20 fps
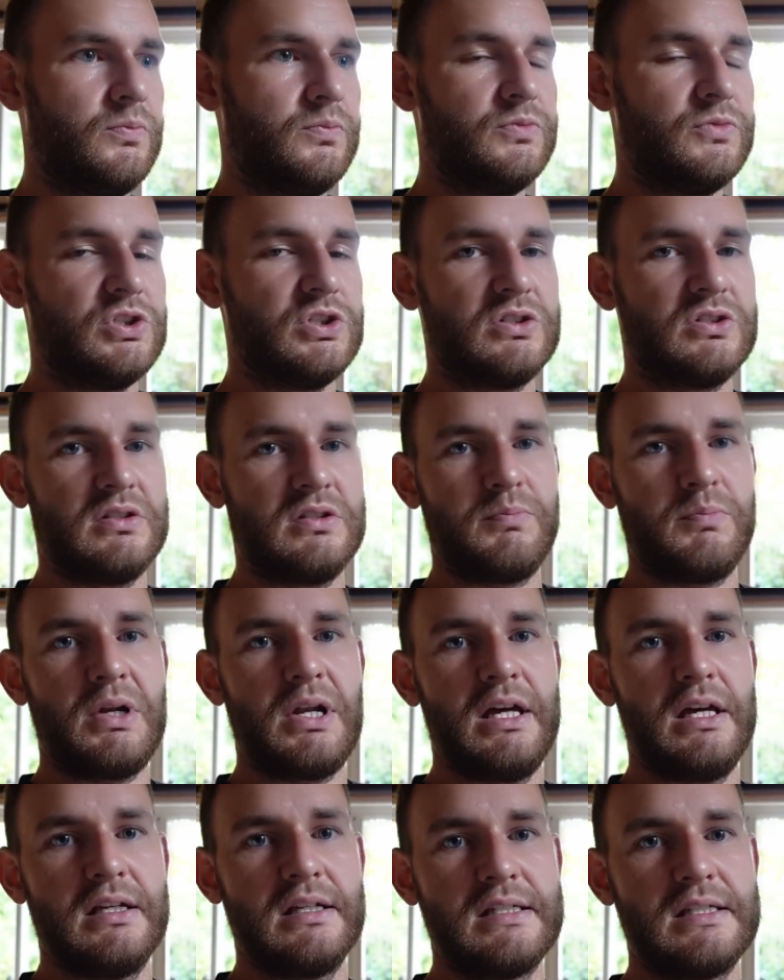just to
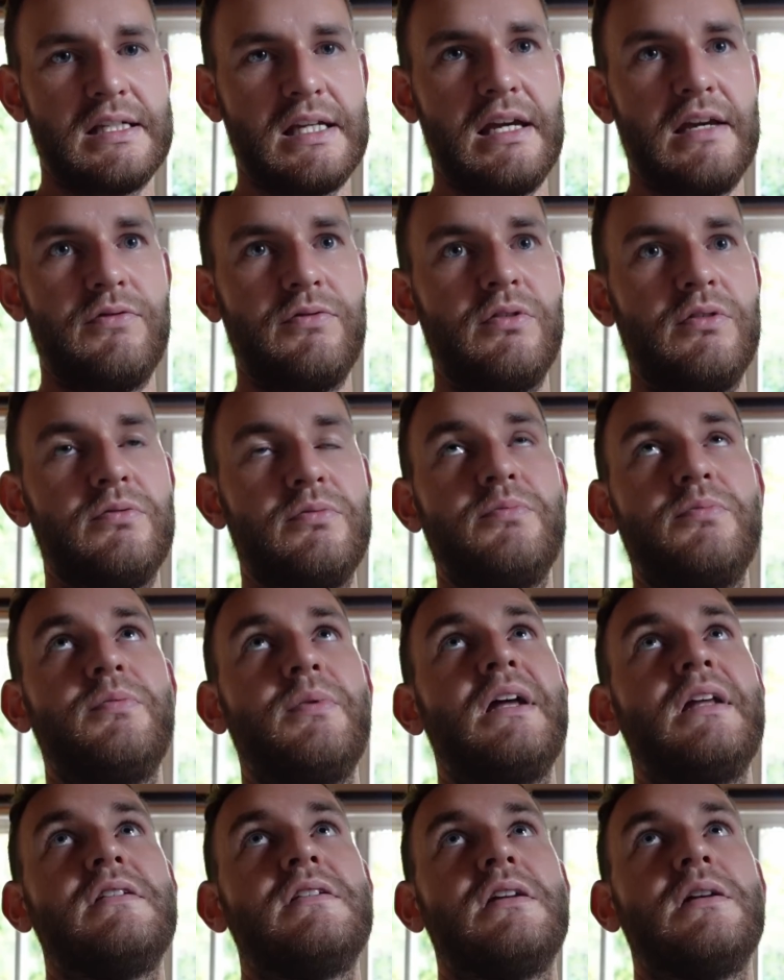play it safe, we've
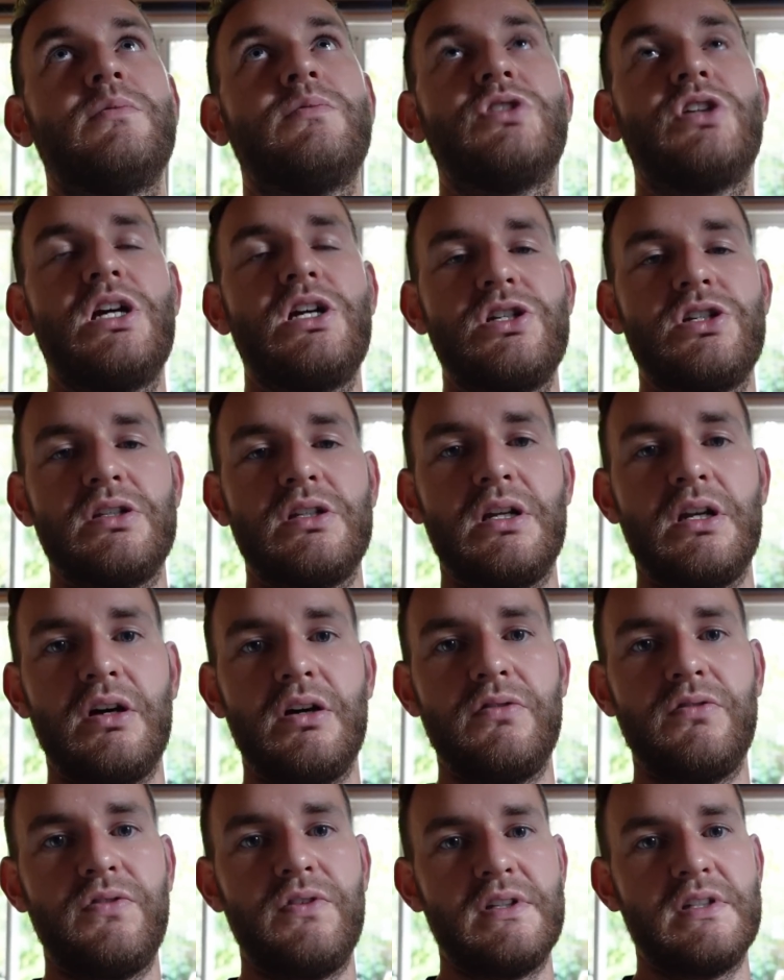ended up changing the
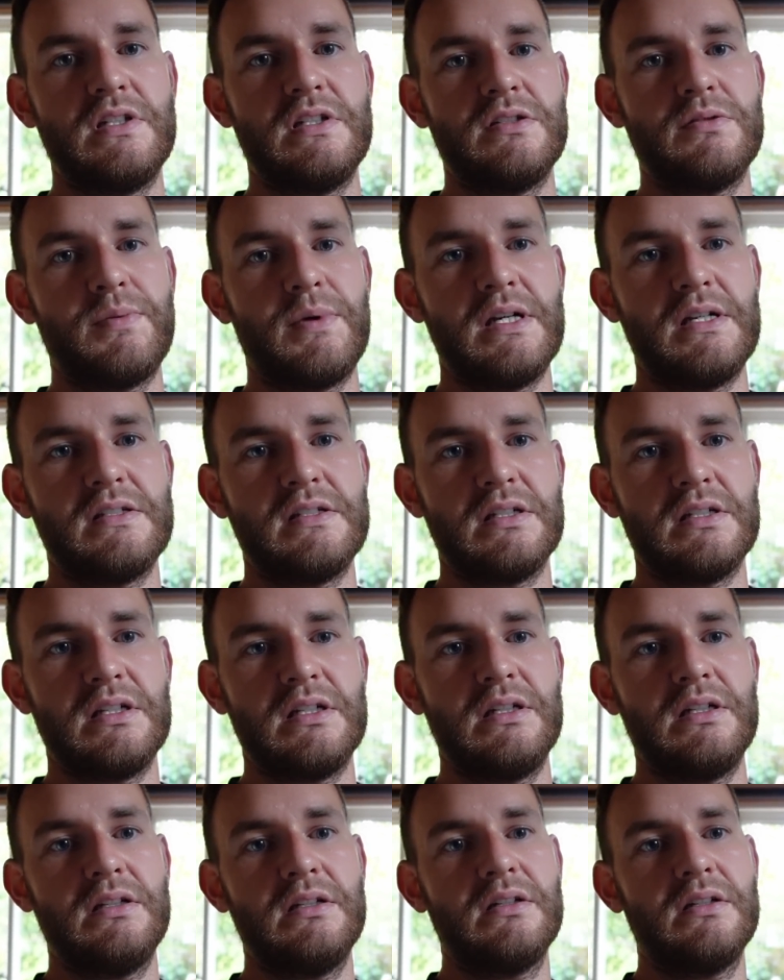light fittings
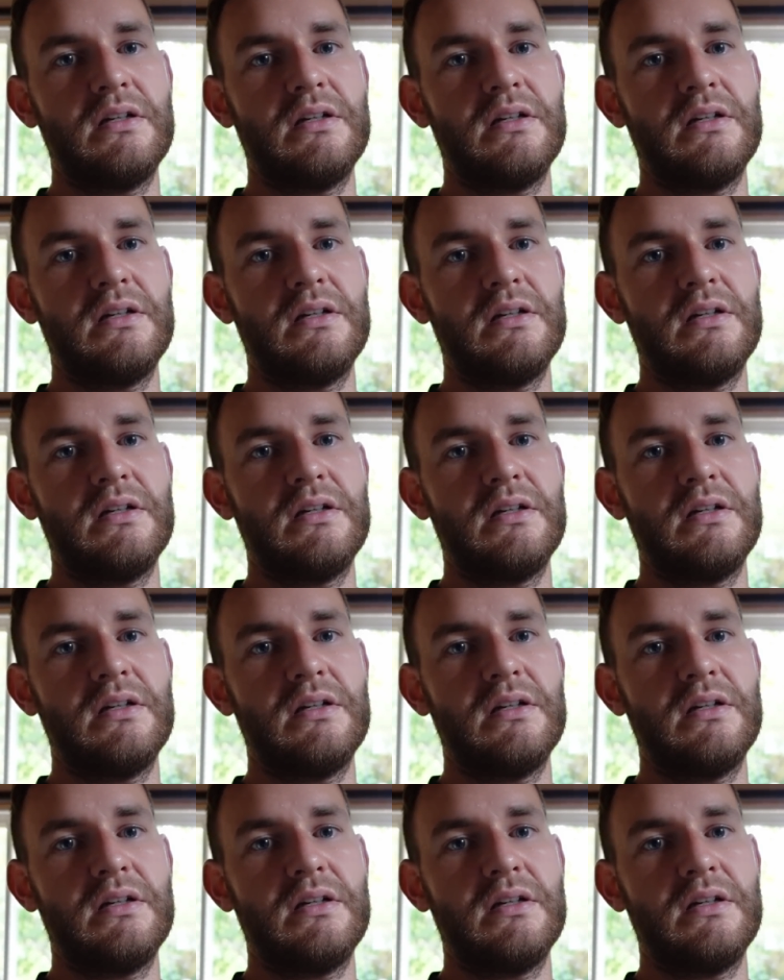basically.